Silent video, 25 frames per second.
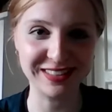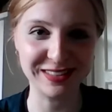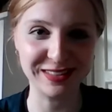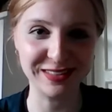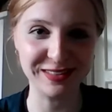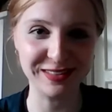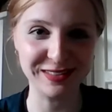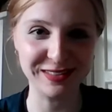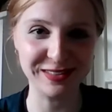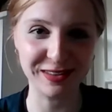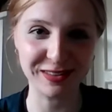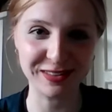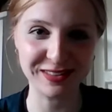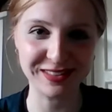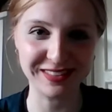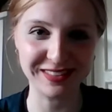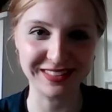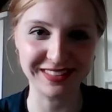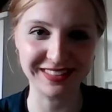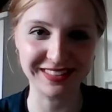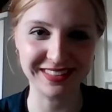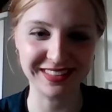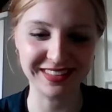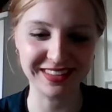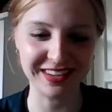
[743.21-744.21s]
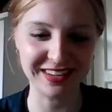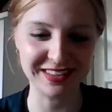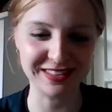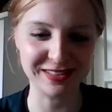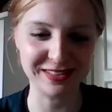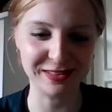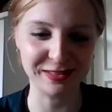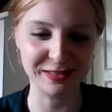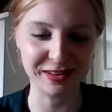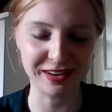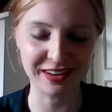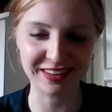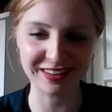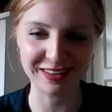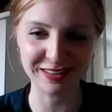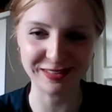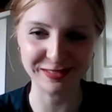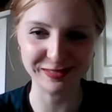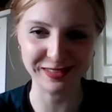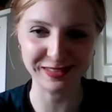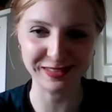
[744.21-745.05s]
to you, Dr. Guinto. I can't